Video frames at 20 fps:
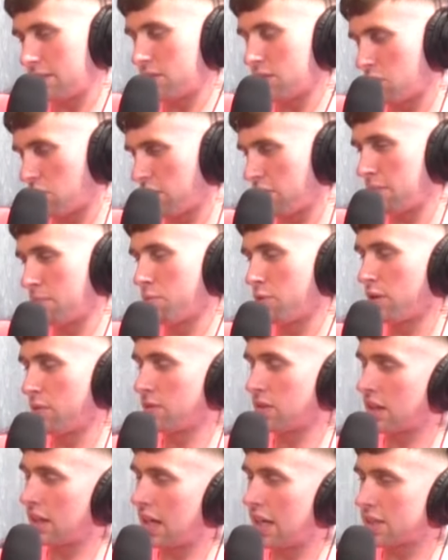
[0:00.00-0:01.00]
sort of
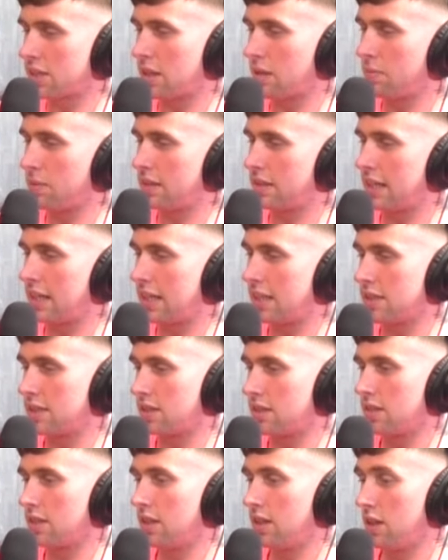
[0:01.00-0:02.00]
improvement the last couple of days
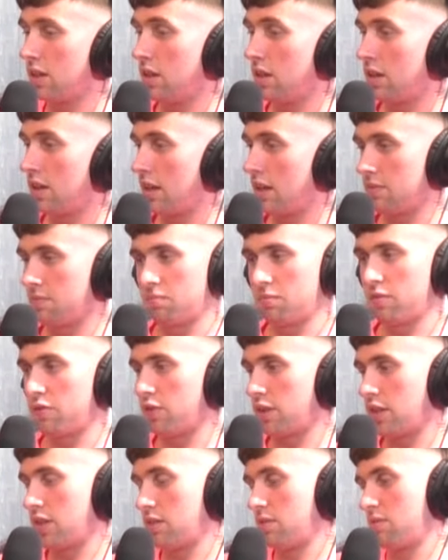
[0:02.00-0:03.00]
that
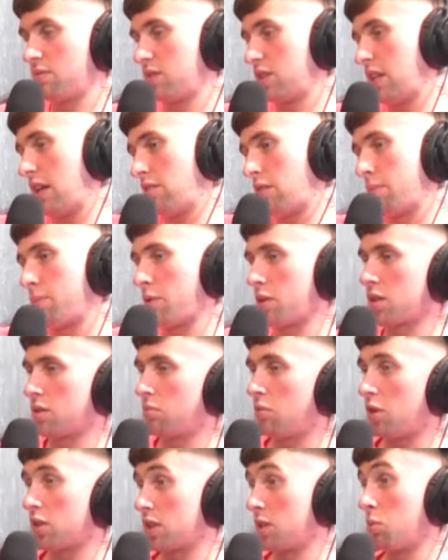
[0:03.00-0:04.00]
for the general
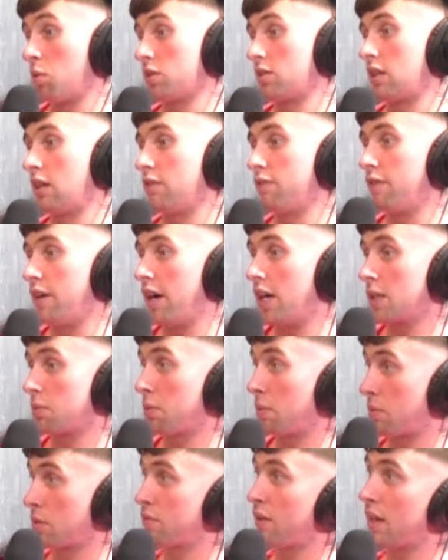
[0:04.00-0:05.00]
person watching it wasn't that fast,
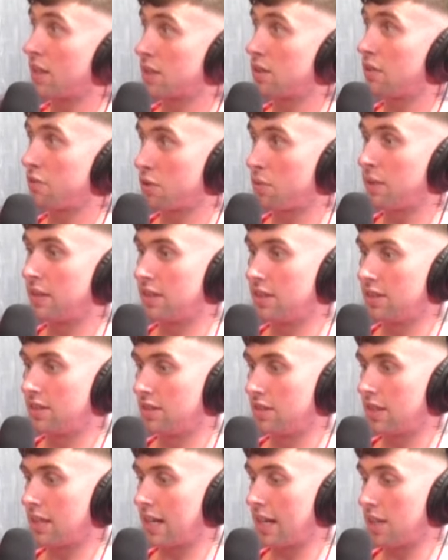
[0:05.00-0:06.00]
but it was fast enough to win
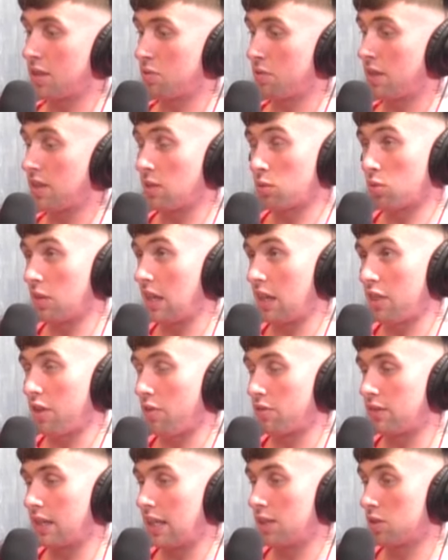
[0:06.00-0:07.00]
the kids' race. I was yeah. only
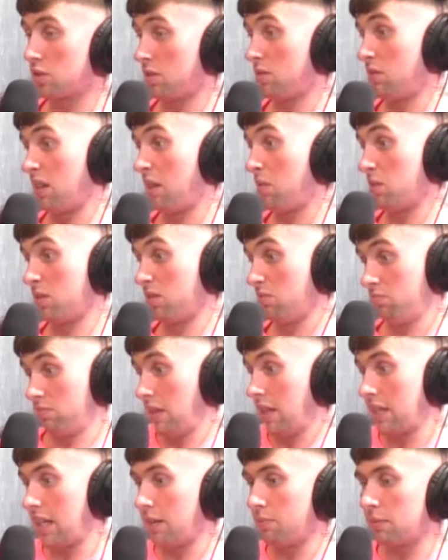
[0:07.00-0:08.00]
13, so I was
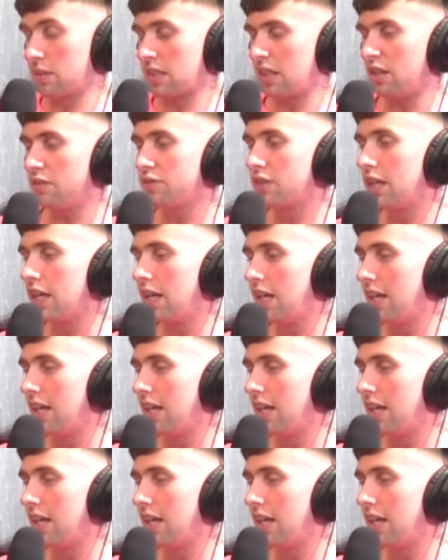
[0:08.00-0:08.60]
a kid myself.